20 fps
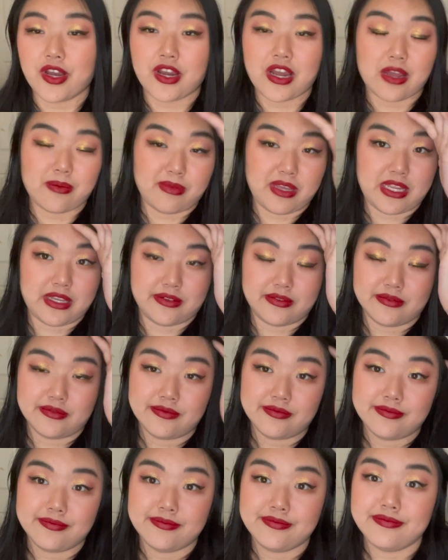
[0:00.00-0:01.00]
I mean,
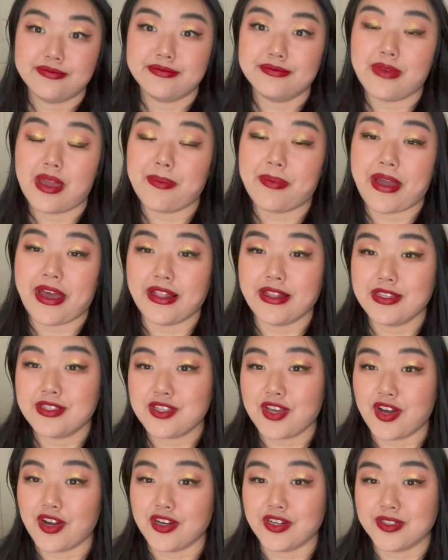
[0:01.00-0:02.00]
my palettes
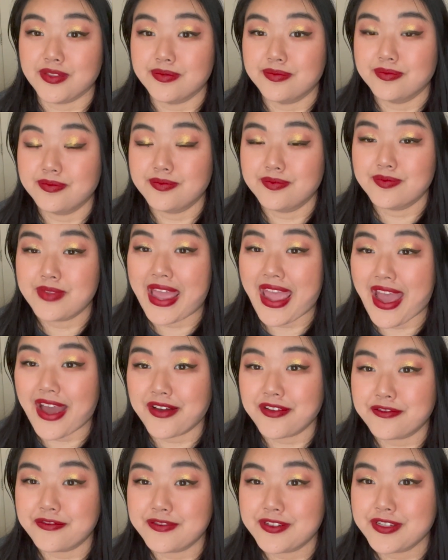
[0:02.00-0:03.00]
are
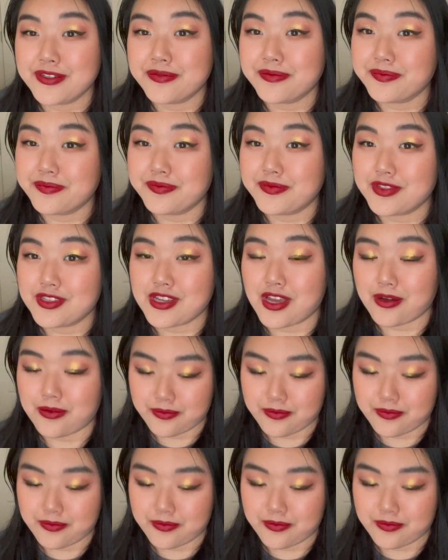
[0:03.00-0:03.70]
halved, so.